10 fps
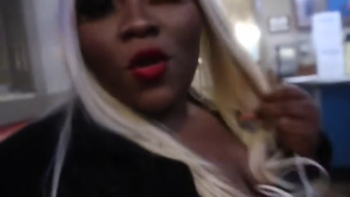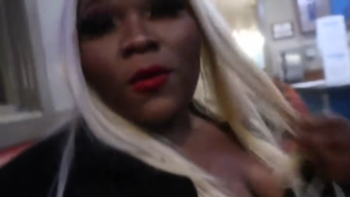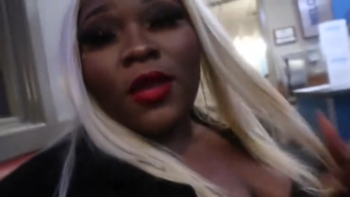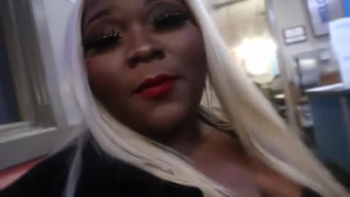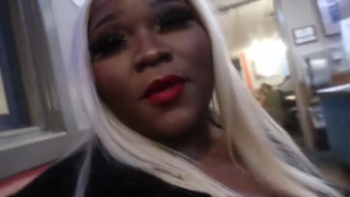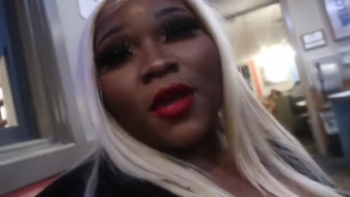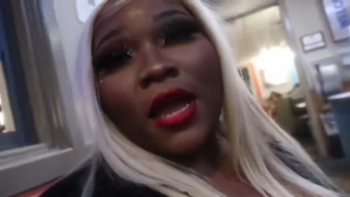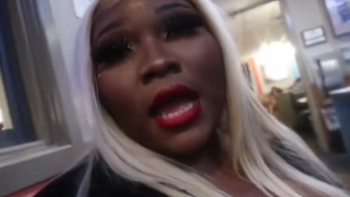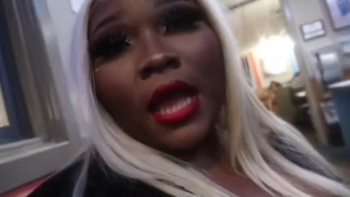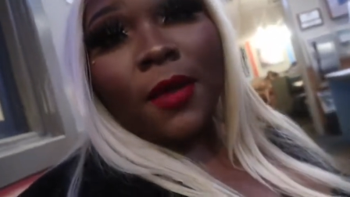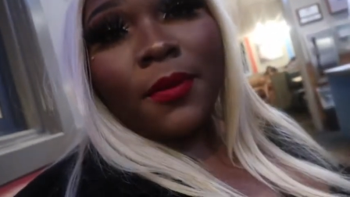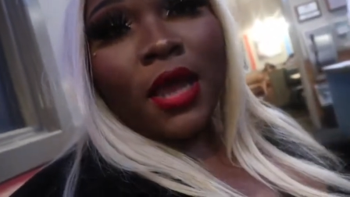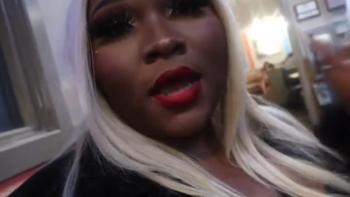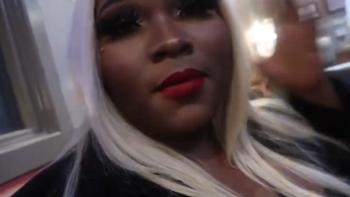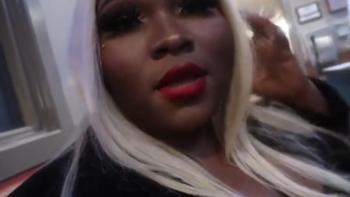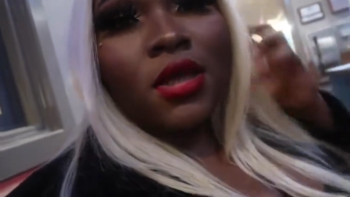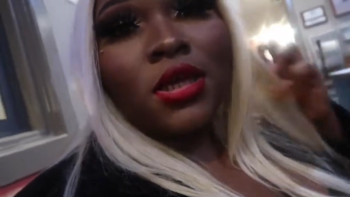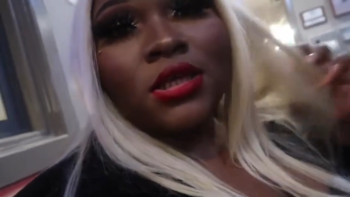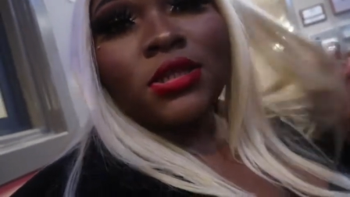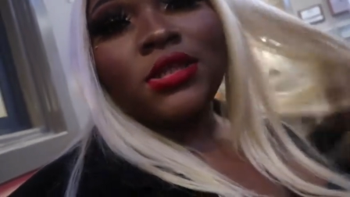Be up in here IHOP y'all
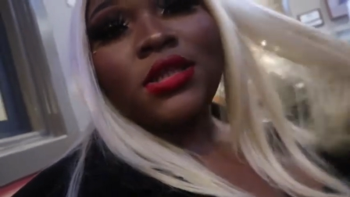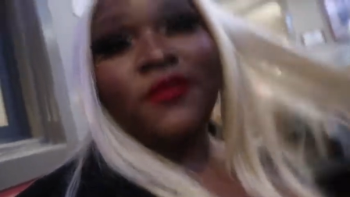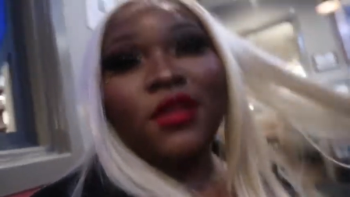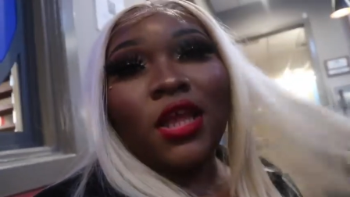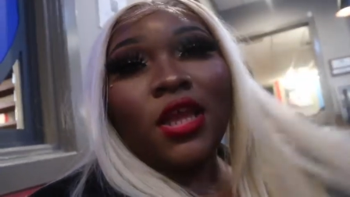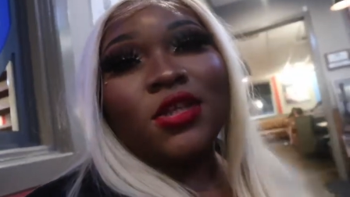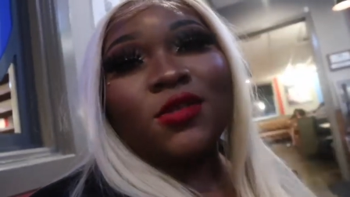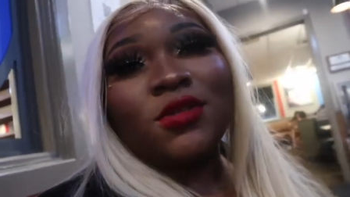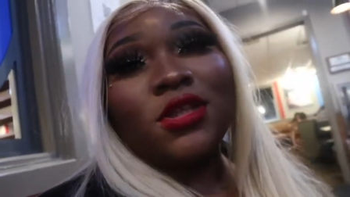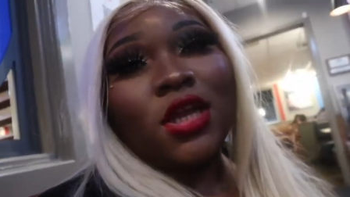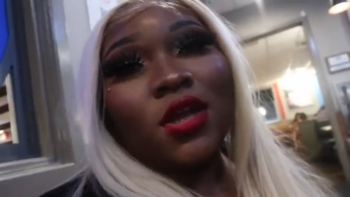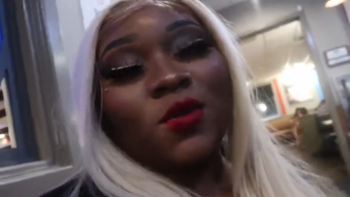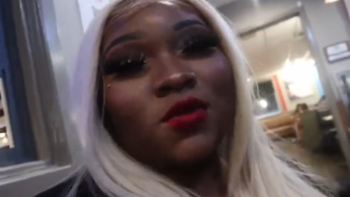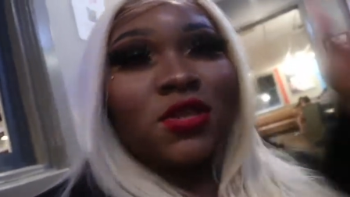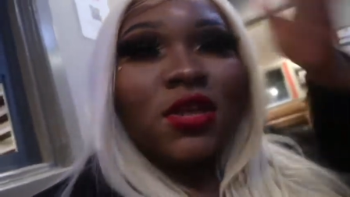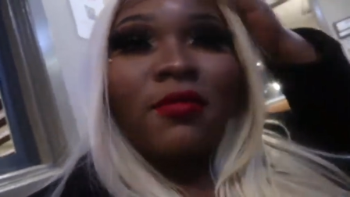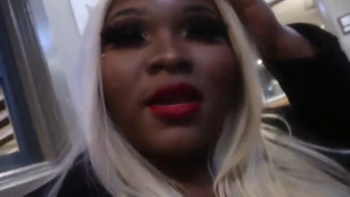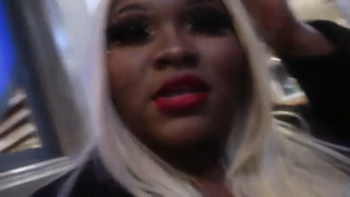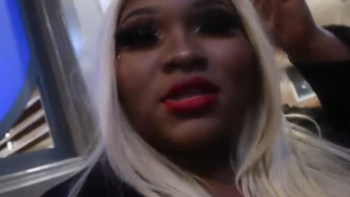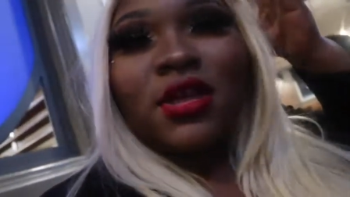because everything else is closed, a little
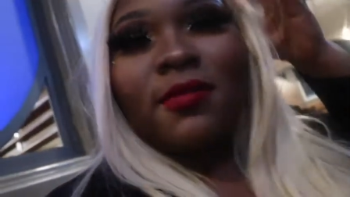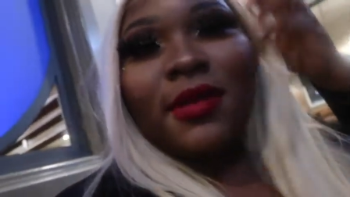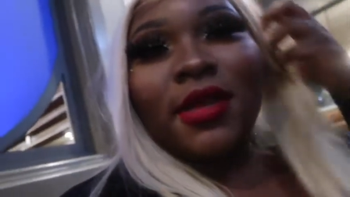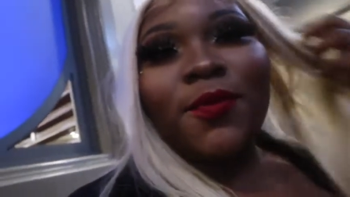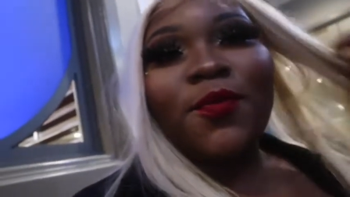basic, but